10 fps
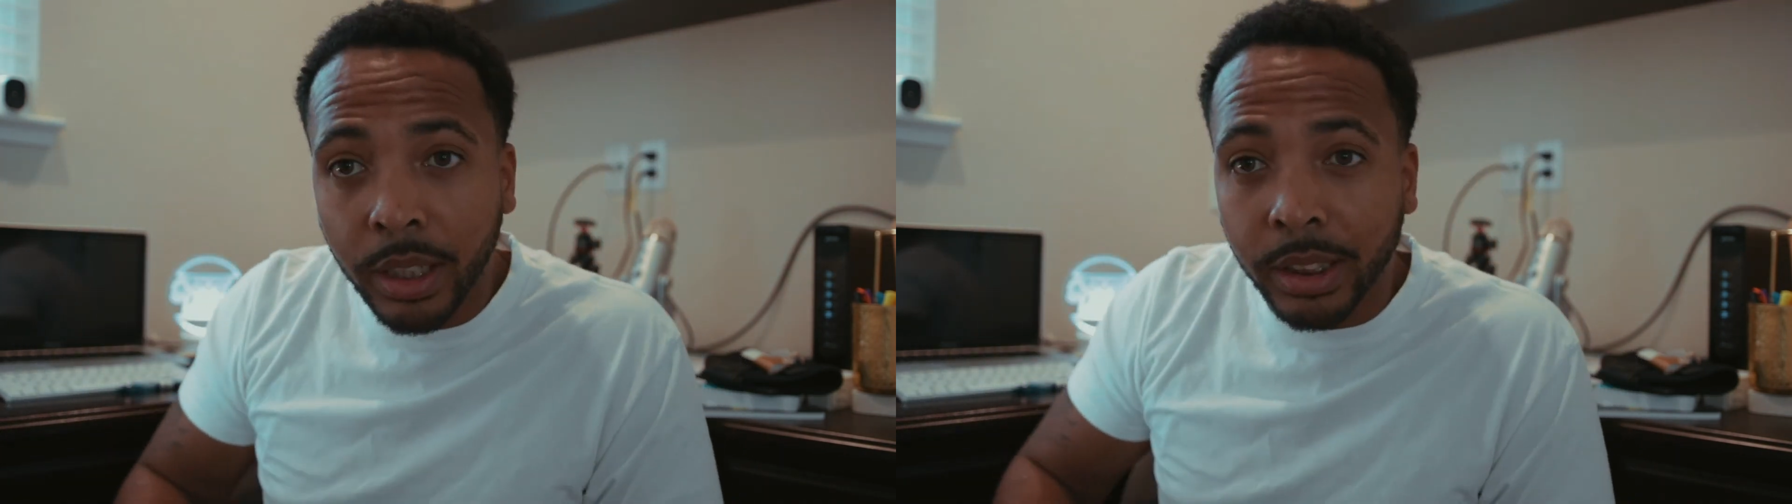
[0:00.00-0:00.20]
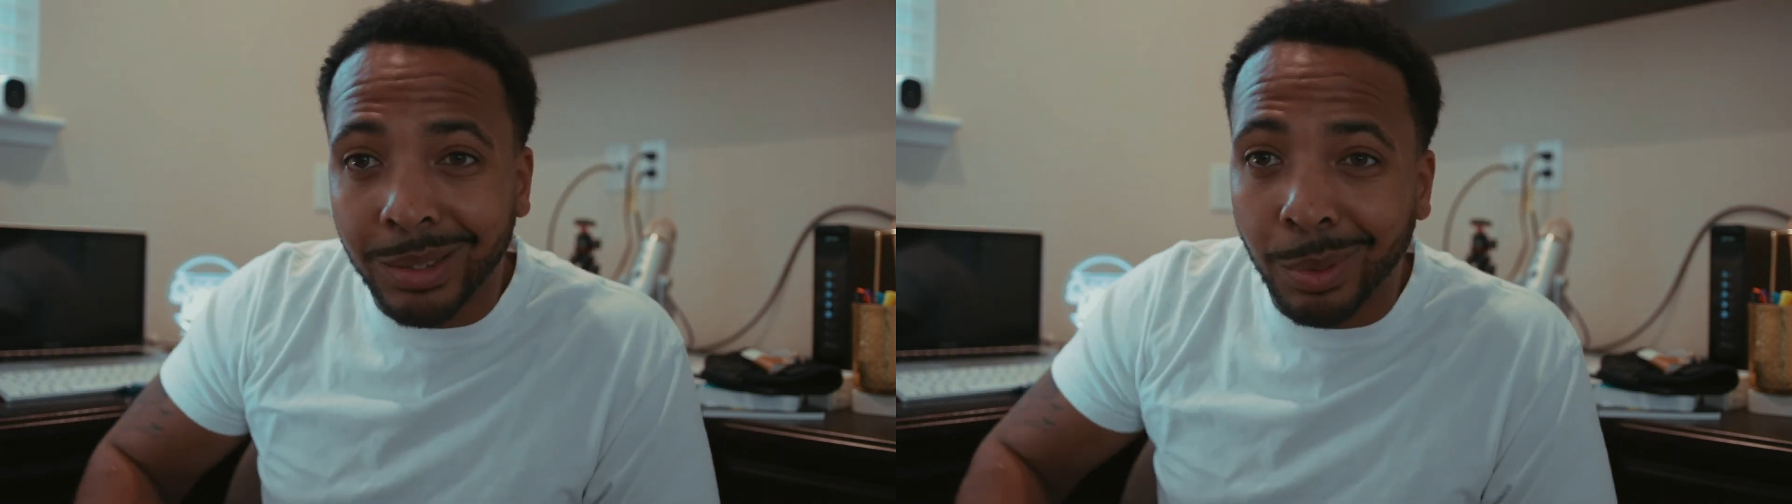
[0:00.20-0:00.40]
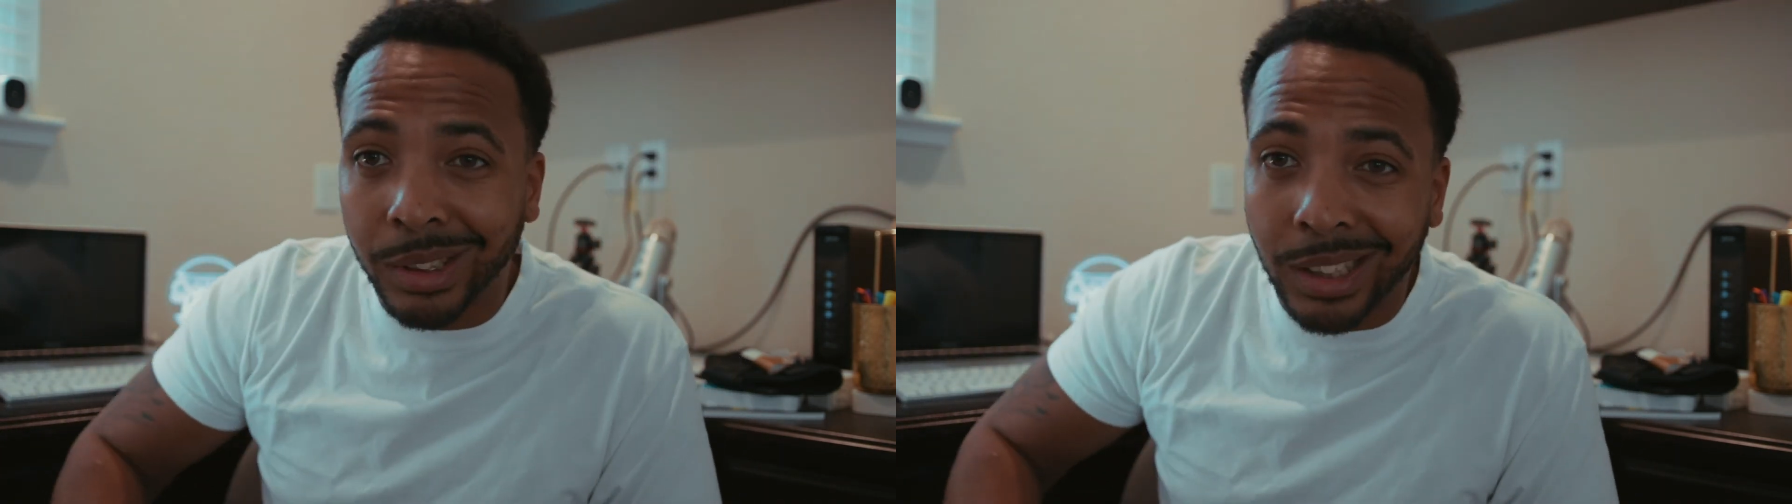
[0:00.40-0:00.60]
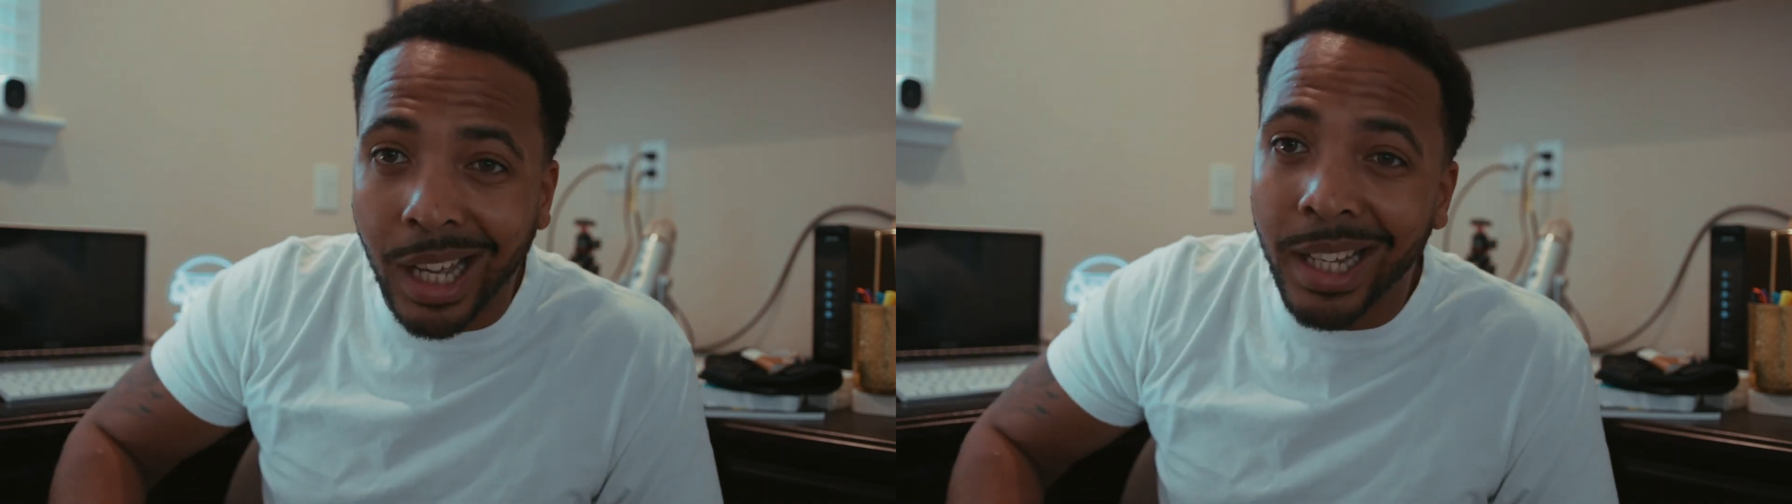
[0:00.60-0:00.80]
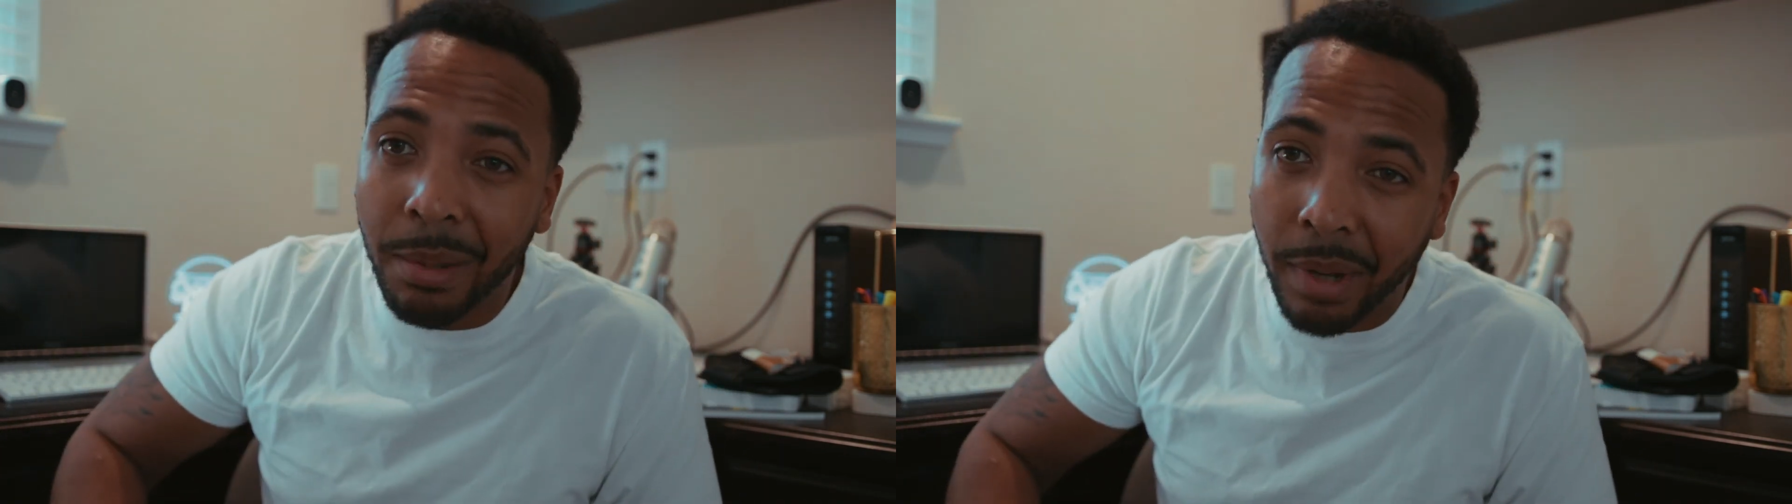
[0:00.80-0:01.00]
This was
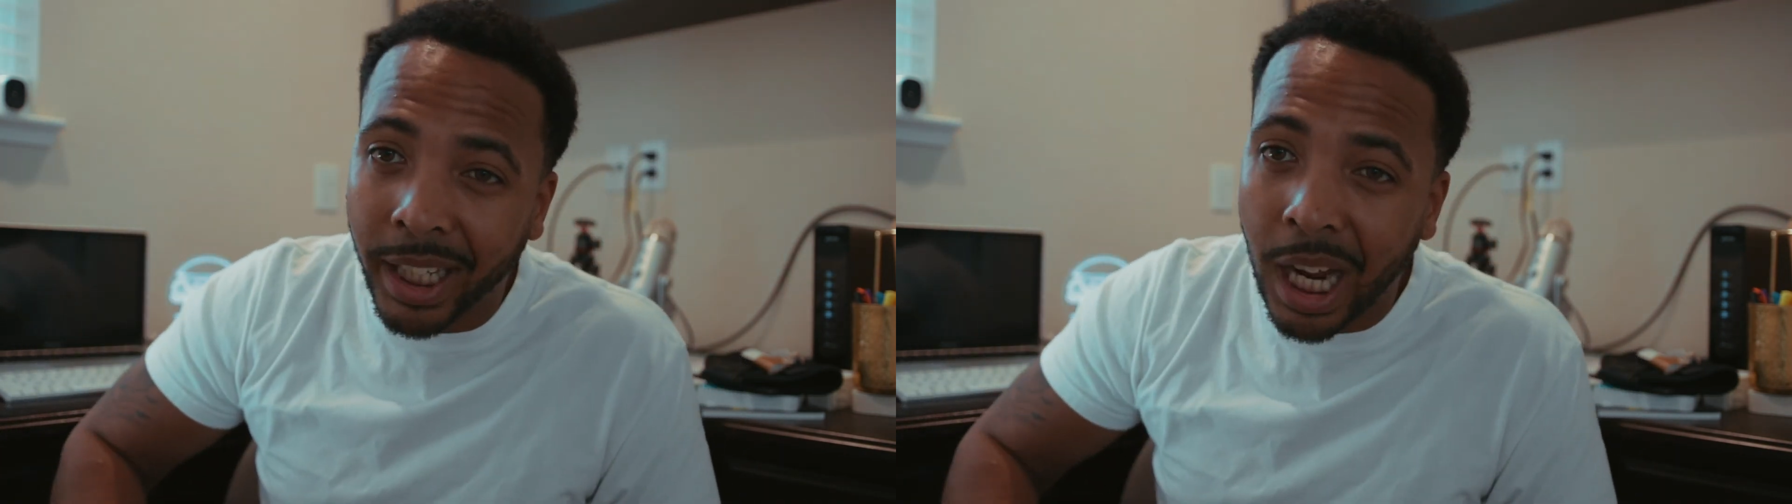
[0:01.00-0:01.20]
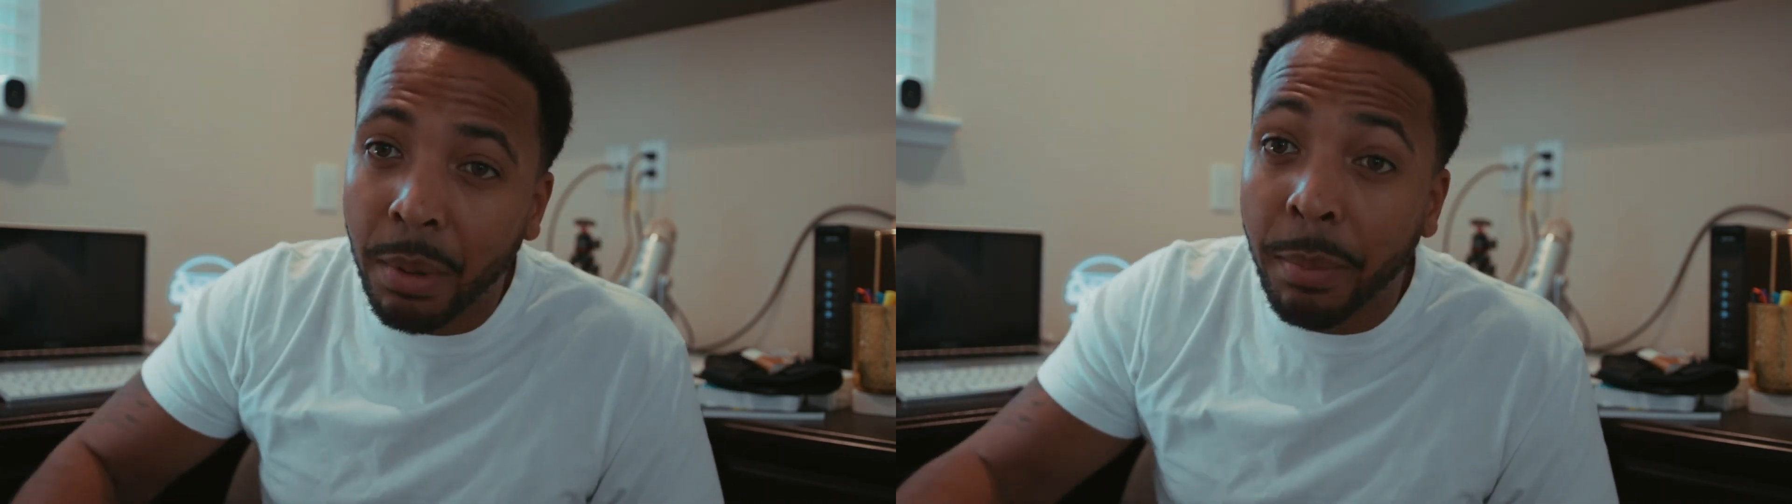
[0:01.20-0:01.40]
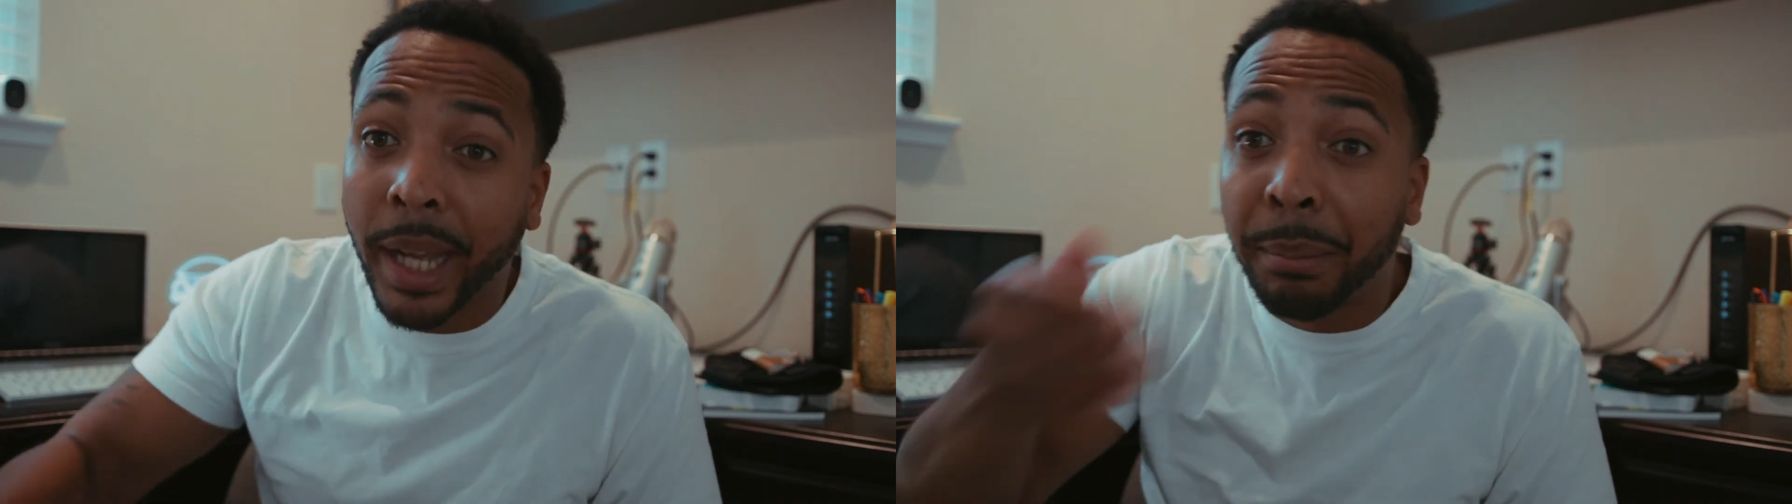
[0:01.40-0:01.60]
not in my camera bag,